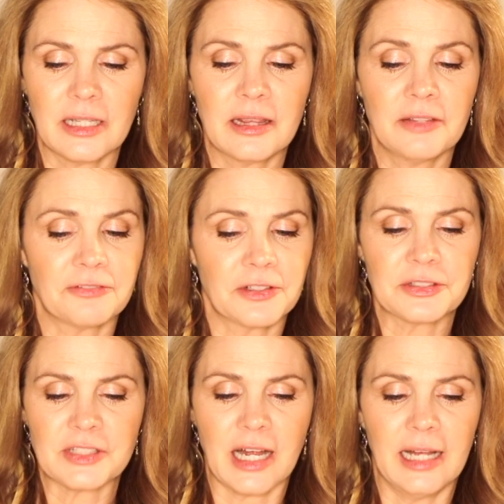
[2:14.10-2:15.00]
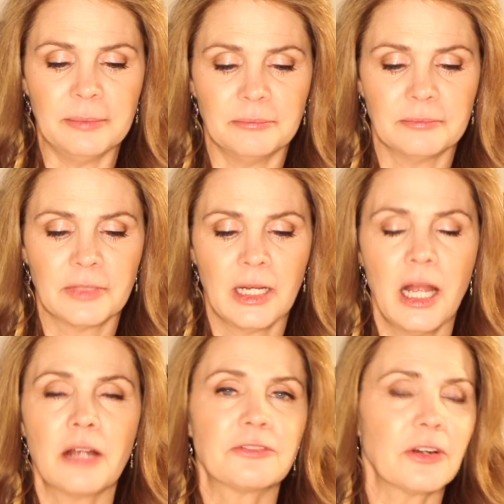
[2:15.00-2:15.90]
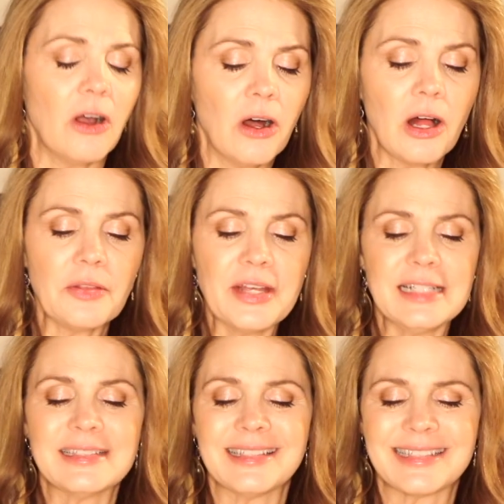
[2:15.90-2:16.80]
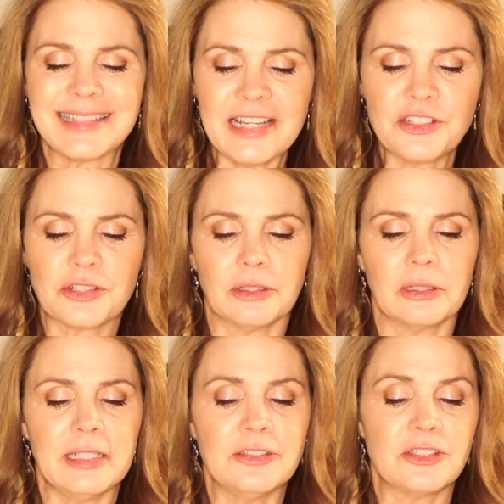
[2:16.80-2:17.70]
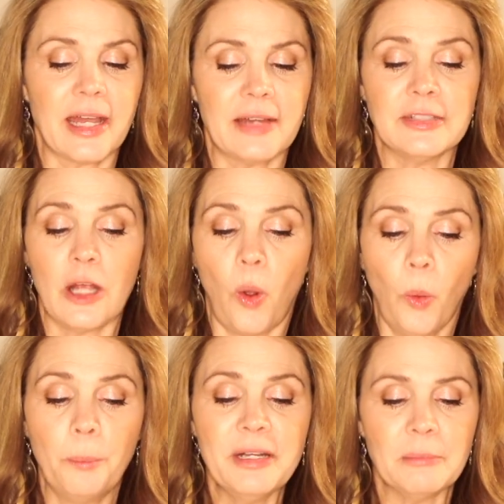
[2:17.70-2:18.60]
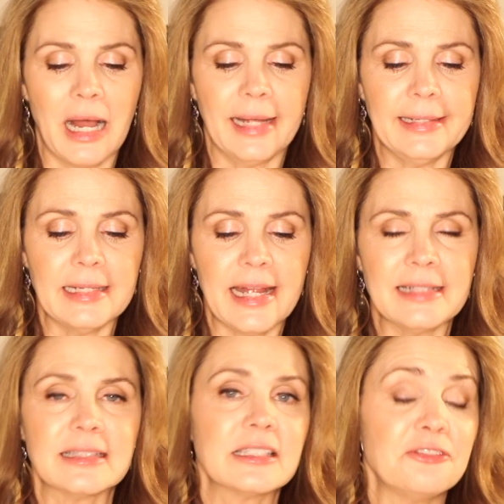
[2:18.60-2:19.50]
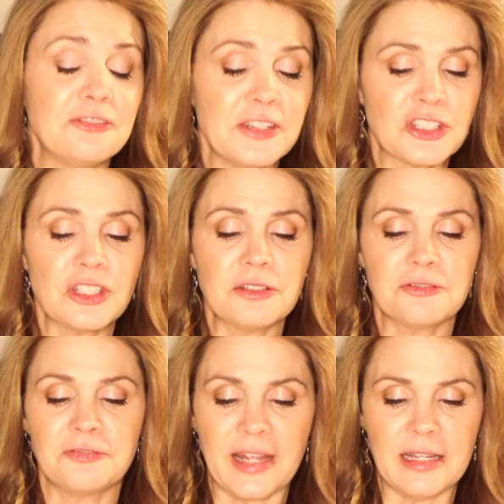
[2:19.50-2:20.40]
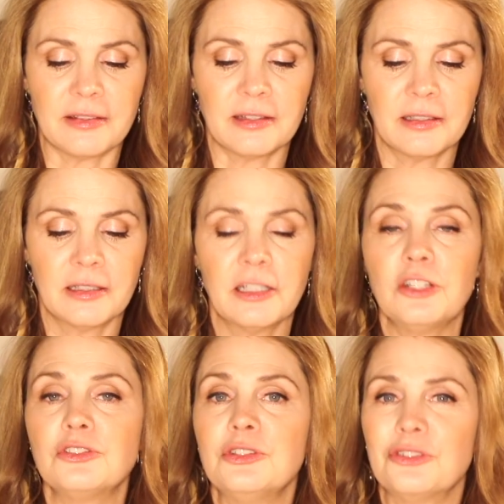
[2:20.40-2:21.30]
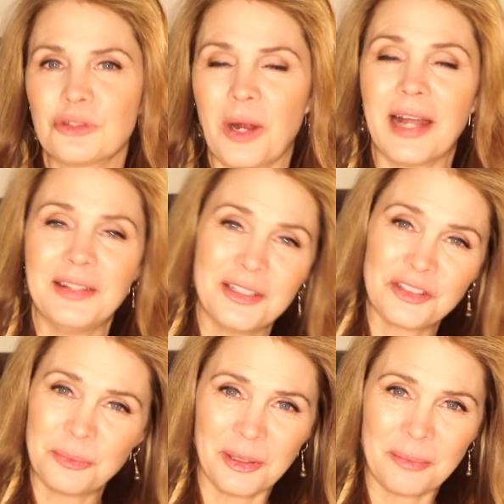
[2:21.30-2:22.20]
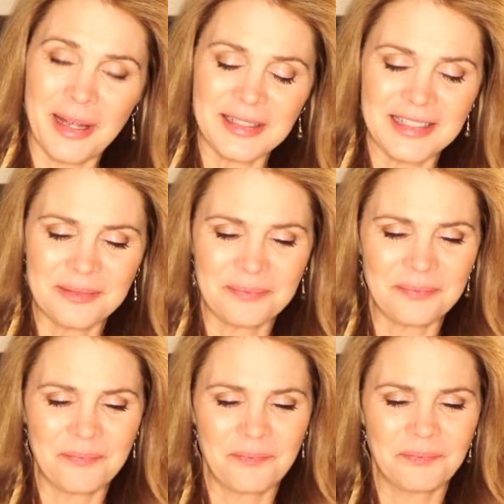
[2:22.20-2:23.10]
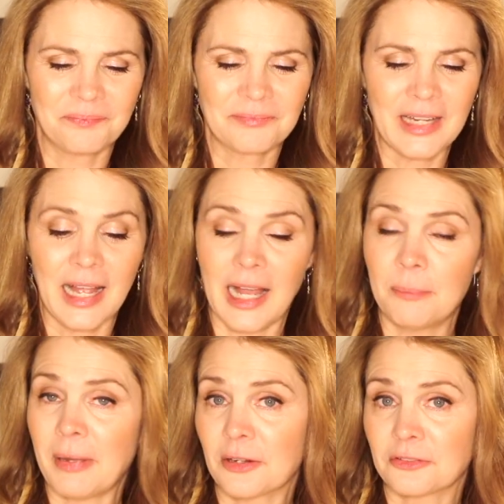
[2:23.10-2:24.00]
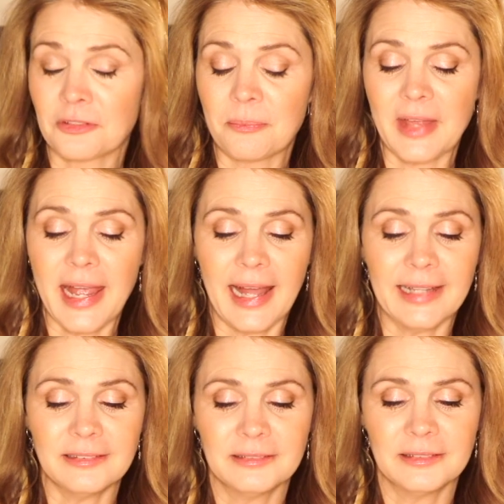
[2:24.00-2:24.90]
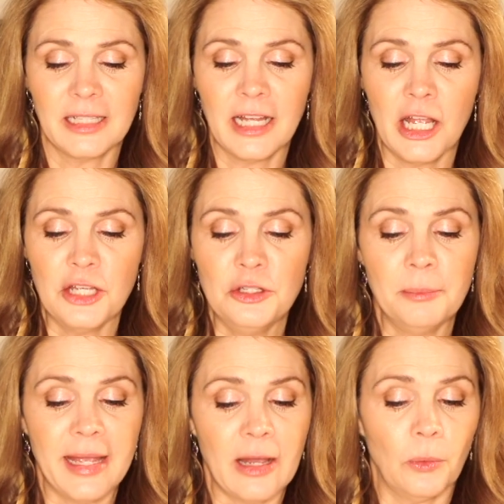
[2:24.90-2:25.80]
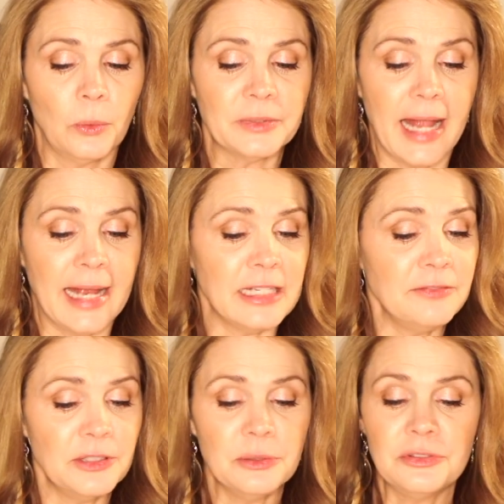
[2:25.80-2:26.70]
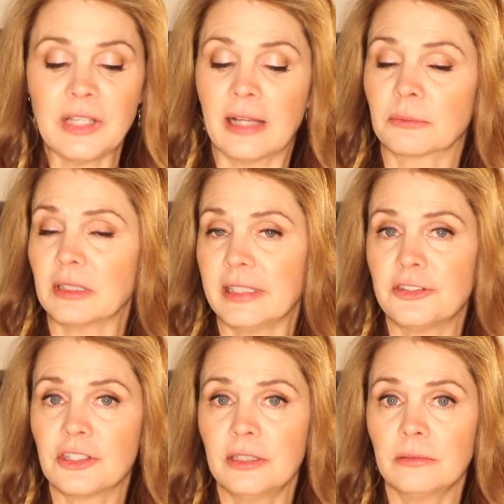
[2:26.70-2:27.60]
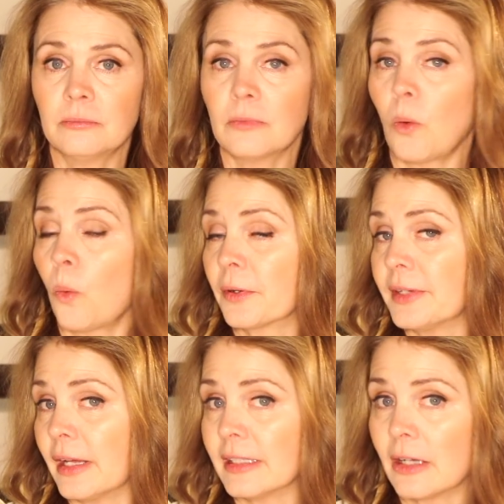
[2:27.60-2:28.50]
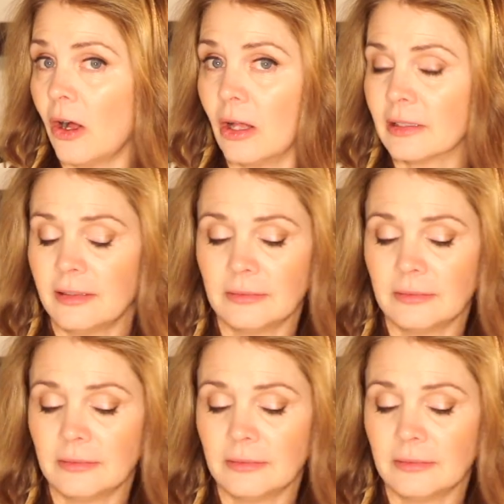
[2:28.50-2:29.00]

the first time. For all that is essential is to have an open mind and sufficient faith to try the experiment. Apart from that, you may hold any views on religion or none at all.